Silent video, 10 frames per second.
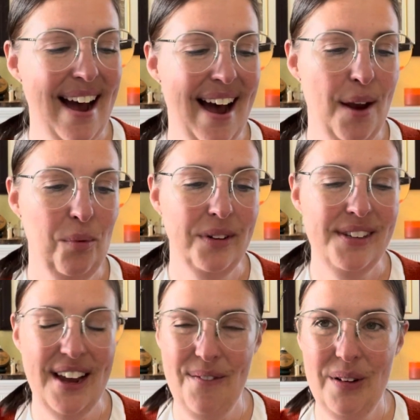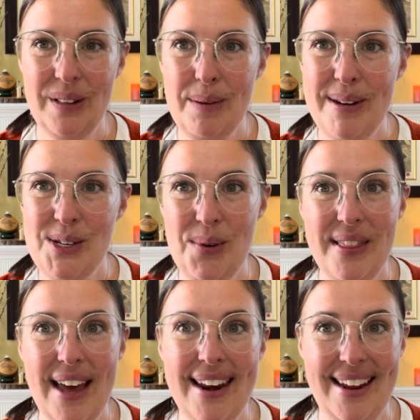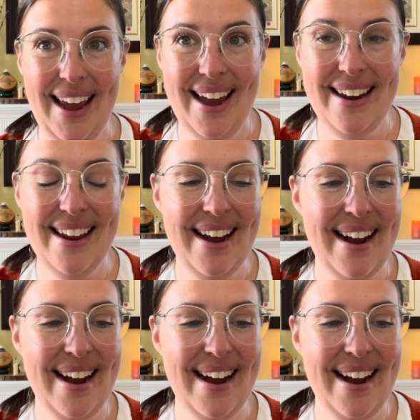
I will definitely be doing that again.